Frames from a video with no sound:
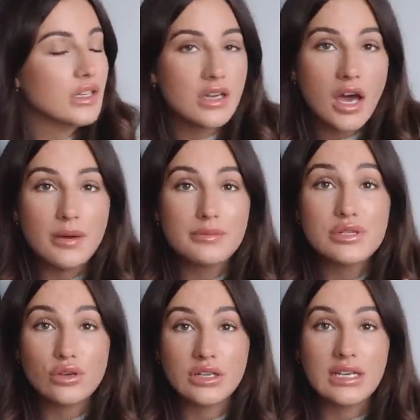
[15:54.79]

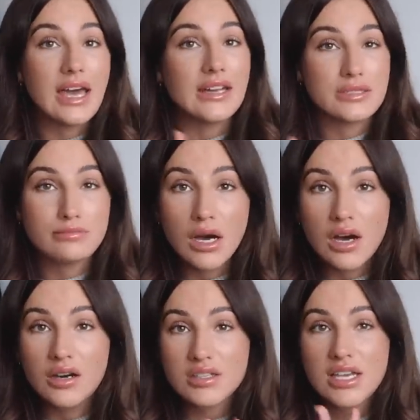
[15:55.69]
cups on it and it's
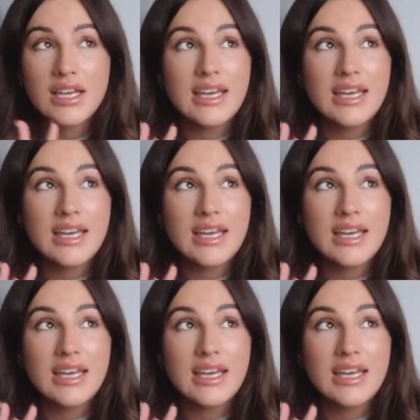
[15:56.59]
marked.